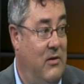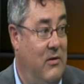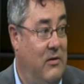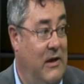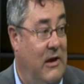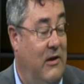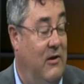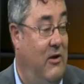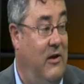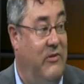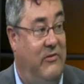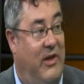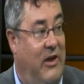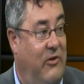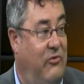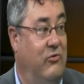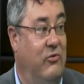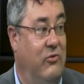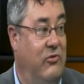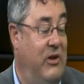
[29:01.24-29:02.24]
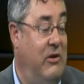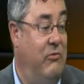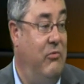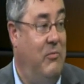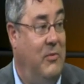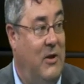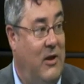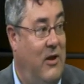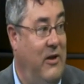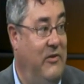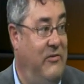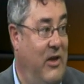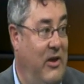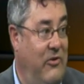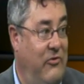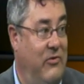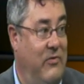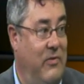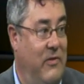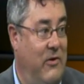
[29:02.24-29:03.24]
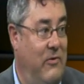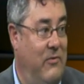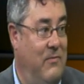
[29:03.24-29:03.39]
legalisation or decriminalisation, though.